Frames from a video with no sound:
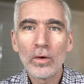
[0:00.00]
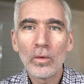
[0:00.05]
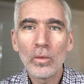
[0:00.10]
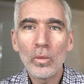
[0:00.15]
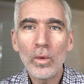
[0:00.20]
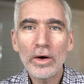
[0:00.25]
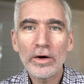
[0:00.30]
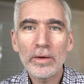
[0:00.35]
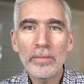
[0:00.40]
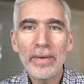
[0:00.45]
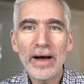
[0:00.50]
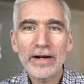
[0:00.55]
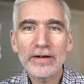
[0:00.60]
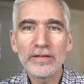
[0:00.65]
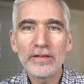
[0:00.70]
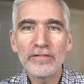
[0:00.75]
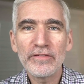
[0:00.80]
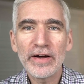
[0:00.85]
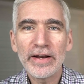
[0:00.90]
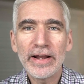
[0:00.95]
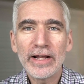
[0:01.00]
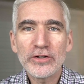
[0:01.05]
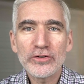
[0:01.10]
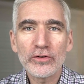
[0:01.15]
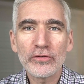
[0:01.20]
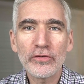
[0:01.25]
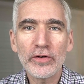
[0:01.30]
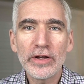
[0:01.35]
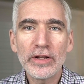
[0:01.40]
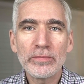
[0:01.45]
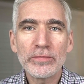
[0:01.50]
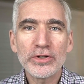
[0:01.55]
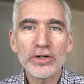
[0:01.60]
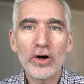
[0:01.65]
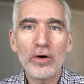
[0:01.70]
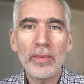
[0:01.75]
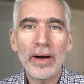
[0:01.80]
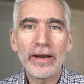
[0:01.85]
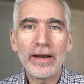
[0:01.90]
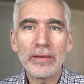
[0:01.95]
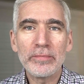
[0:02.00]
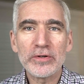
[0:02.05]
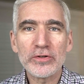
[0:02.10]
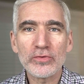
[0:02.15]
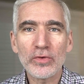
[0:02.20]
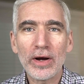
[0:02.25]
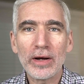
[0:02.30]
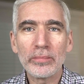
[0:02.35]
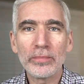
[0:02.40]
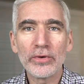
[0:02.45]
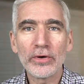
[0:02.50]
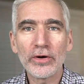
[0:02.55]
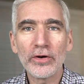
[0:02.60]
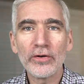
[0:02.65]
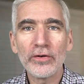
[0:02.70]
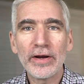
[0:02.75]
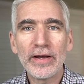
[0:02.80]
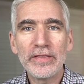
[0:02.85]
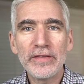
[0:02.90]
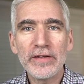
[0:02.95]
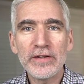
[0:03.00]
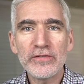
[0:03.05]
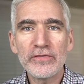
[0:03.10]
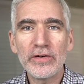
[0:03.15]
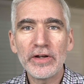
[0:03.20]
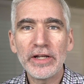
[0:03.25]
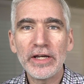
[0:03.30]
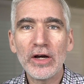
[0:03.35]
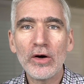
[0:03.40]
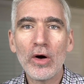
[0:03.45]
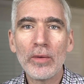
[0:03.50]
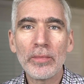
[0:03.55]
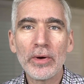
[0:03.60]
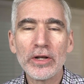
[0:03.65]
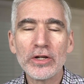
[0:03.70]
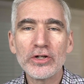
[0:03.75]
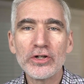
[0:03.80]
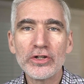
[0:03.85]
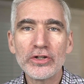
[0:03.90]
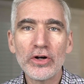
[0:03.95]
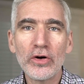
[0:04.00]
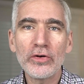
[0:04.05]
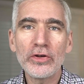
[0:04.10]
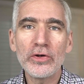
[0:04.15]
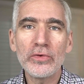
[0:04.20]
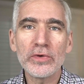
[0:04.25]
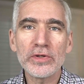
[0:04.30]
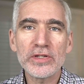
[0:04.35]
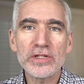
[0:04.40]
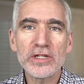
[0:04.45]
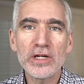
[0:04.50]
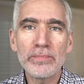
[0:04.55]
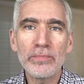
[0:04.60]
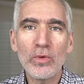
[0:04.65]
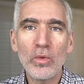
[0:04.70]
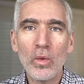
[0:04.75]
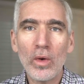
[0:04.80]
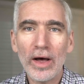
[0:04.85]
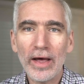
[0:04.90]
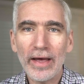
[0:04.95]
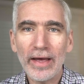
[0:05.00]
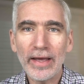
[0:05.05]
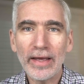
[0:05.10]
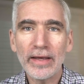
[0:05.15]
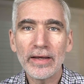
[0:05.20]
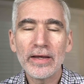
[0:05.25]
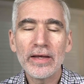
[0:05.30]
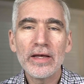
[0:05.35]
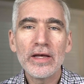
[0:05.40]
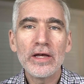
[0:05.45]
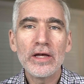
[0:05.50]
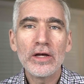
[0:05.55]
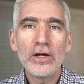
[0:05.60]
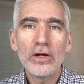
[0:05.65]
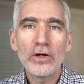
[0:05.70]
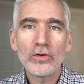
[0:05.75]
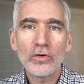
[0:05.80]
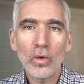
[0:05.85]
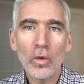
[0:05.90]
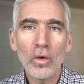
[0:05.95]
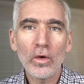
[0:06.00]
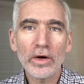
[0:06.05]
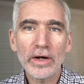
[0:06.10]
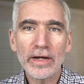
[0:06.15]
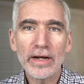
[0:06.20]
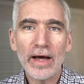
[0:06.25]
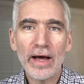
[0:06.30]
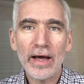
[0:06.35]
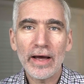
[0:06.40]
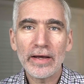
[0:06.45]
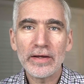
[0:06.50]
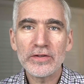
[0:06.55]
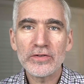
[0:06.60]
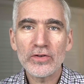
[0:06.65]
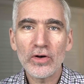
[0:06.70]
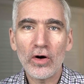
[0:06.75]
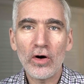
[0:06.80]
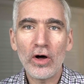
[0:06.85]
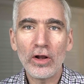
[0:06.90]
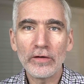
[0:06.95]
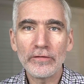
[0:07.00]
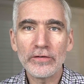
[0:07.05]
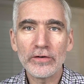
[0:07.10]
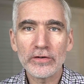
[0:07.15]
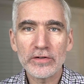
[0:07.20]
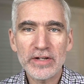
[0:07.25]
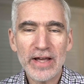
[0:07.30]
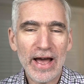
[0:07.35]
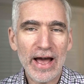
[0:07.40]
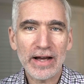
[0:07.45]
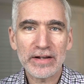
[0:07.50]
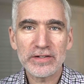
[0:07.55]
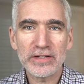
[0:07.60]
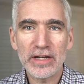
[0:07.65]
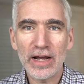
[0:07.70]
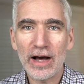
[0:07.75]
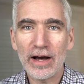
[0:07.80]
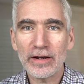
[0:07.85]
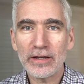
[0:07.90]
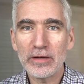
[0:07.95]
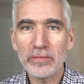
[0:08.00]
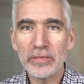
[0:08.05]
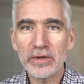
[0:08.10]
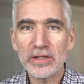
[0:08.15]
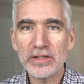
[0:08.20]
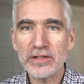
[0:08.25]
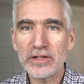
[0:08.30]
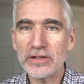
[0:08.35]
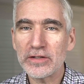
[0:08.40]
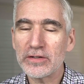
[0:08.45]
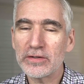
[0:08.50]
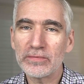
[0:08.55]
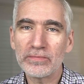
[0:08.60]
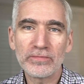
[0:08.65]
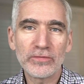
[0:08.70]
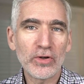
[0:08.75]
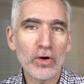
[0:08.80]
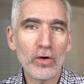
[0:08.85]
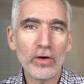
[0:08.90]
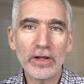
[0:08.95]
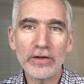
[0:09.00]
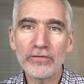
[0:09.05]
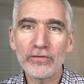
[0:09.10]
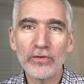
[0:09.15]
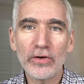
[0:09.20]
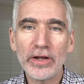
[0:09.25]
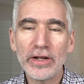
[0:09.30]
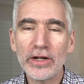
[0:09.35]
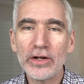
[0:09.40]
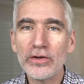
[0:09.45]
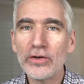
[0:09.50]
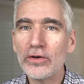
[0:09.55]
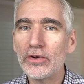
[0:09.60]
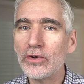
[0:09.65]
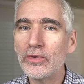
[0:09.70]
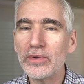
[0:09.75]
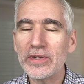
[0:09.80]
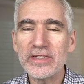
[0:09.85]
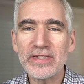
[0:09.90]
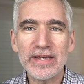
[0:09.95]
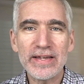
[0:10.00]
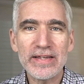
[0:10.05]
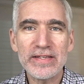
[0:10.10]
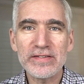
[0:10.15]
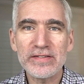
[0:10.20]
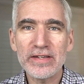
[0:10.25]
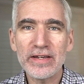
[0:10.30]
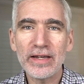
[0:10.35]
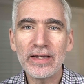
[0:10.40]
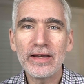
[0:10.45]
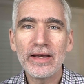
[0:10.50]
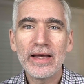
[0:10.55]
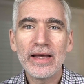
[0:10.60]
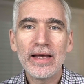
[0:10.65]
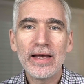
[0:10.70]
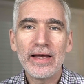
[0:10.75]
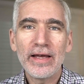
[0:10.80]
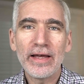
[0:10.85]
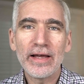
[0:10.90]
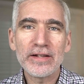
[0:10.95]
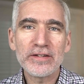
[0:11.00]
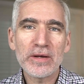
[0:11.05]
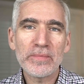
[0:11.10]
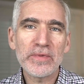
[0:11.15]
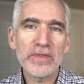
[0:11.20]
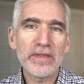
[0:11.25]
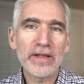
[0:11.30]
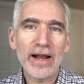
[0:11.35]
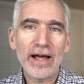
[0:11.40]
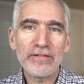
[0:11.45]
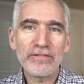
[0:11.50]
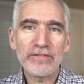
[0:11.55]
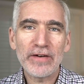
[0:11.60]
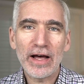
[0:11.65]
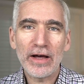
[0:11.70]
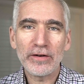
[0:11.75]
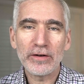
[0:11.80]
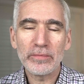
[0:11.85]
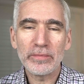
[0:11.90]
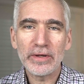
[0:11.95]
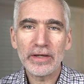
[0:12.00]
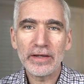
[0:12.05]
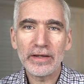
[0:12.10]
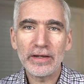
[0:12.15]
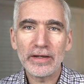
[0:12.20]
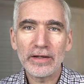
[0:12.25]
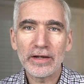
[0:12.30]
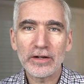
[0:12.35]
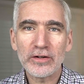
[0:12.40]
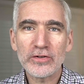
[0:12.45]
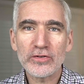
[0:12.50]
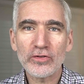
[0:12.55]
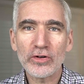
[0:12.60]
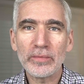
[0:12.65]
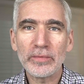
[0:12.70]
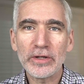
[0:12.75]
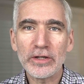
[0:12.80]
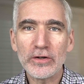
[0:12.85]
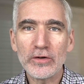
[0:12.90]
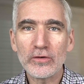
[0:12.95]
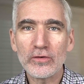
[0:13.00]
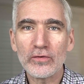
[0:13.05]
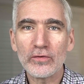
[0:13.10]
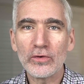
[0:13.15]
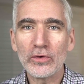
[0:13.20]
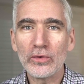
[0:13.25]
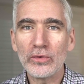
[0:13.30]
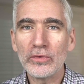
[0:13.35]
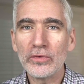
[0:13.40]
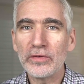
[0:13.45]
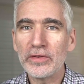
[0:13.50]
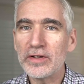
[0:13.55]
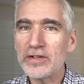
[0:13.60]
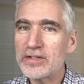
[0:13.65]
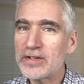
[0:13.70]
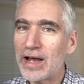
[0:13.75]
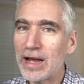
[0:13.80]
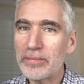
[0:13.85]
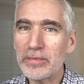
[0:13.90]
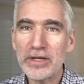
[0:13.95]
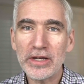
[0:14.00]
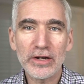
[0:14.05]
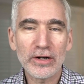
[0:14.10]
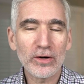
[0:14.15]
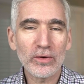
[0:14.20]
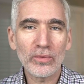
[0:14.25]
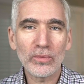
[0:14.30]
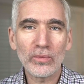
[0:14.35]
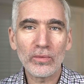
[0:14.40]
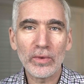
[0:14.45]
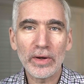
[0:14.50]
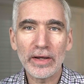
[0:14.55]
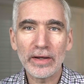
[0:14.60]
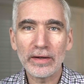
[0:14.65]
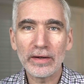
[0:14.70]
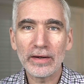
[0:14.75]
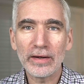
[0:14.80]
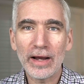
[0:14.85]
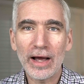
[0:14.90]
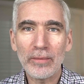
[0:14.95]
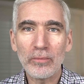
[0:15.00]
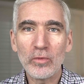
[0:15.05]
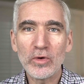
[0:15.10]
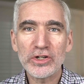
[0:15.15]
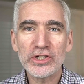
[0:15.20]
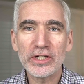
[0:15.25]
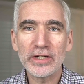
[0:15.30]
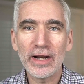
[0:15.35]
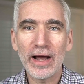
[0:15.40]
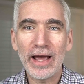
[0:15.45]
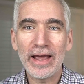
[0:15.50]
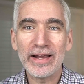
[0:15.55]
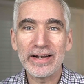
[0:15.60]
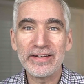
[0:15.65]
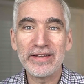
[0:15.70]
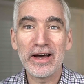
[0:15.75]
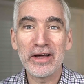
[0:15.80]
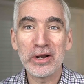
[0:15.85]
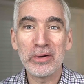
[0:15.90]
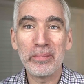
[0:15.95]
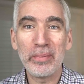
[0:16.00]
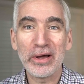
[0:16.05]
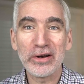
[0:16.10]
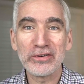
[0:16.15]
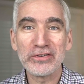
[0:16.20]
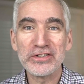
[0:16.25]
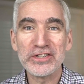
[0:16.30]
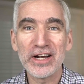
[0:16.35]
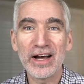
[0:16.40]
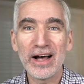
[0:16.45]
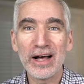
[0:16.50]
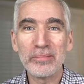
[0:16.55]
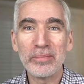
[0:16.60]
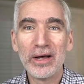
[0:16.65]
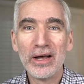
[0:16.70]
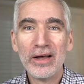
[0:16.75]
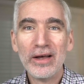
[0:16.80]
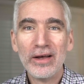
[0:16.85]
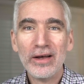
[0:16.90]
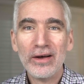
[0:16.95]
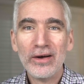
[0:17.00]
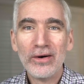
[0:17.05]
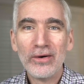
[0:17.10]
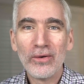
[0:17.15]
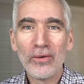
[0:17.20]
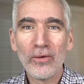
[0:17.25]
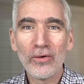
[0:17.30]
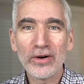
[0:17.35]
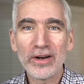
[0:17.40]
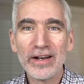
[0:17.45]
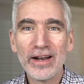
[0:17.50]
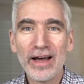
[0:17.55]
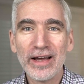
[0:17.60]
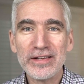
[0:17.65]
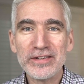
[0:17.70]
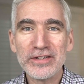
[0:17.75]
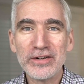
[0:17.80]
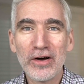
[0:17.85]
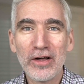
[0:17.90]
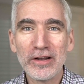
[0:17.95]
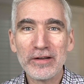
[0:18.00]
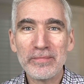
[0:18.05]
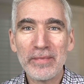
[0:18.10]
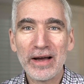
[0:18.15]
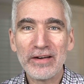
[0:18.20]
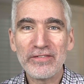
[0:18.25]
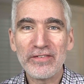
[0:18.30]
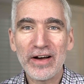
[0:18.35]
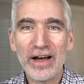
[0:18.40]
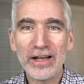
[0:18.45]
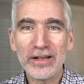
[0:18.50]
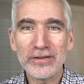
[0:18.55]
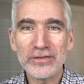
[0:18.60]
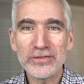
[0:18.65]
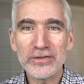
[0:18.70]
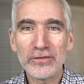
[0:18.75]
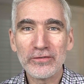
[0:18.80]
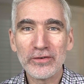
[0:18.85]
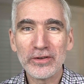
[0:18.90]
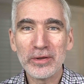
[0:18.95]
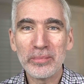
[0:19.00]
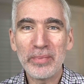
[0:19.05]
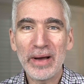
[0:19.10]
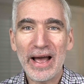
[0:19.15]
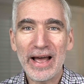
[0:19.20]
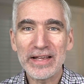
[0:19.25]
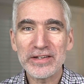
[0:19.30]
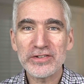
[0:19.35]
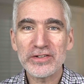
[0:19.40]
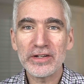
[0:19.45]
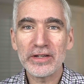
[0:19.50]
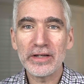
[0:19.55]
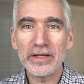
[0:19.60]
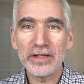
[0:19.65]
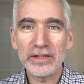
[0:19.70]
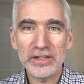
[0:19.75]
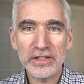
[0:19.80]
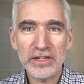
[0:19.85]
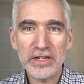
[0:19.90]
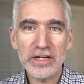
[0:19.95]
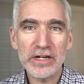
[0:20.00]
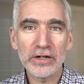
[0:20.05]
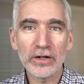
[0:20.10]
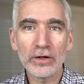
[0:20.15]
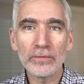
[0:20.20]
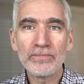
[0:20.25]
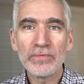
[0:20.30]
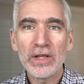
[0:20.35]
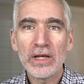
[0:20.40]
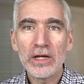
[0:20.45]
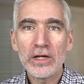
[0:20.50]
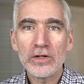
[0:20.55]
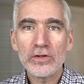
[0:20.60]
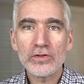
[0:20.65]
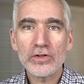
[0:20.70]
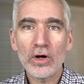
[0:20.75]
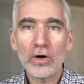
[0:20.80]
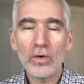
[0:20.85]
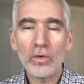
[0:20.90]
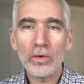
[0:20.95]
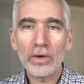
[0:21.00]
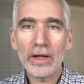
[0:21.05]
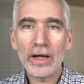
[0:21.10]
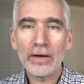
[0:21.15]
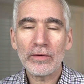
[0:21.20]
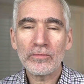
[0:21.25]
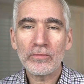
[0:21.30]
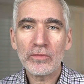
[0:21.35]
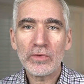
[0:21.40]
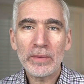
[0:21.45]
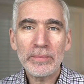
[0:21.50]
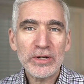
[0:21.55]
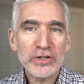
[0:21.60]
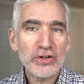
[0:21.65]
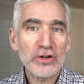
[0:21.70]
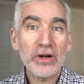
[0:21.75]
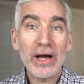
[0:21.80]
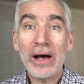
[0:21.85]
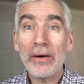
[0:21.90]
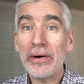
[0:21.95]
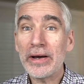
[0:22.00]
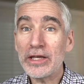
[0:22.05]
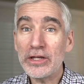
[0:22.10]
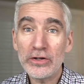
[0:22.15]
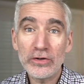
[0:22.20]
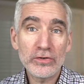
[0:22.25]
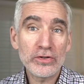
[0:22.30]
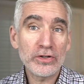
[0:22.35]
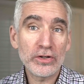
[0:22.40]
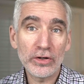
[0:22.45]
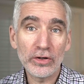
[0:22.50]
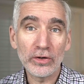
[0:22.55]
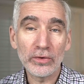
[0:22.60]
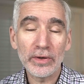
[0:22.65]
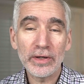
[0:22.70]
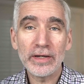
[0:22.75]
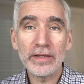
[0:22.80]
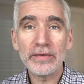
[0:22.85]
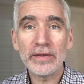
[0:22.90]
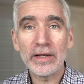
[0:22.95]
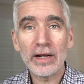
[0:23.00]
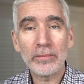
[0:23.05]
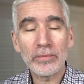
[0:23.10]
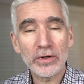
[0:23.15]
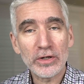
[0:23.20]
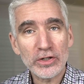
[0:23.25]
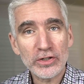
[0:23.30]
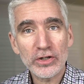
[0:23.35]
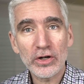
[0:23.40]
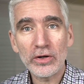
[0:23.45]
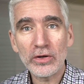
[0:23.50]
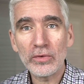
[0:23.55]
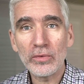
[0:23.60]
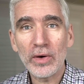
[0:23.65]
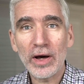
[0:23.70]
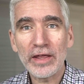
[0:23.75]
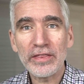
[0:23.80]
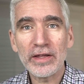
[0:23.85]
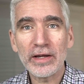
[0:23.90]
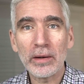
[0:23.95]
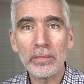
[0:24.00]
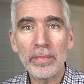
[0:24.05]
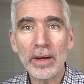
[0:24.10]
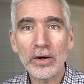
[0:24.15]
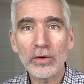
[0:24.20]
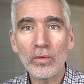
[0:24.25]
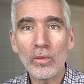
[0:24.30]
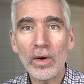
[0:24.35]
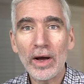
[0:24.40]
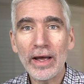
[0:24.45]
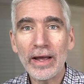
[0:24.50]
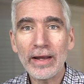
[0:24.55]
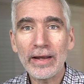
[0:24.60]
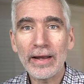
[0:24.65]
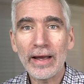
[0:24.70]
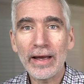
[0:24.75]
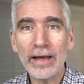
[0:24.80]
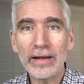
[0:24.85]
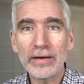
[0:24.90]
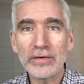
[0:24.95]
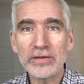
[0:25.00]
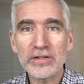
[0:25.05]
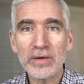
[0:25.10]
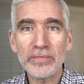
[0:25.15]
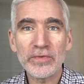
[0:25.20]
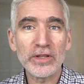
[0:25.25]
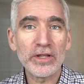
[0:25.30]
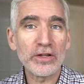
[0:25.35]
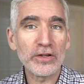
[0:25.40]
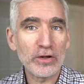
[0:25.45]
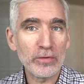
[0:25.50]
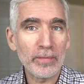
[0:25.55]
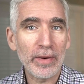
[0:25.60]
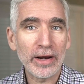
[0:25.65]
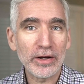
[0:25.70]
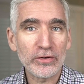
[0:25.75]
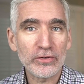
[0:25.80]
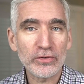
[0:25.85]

Welcome back to the Financial Freedom Show. My name is Rob Berger. In this video, I'm going to show you a simple way to organize all of your tax documents. It's totally free to do, it's easy. It's something that I found to be extremely useful this time of year when I'm wishing I had done a better job organizing all of my files over the past year. So uh, let me show you how I used to do it, and then I'm going to show you, I think, a better way and something that you might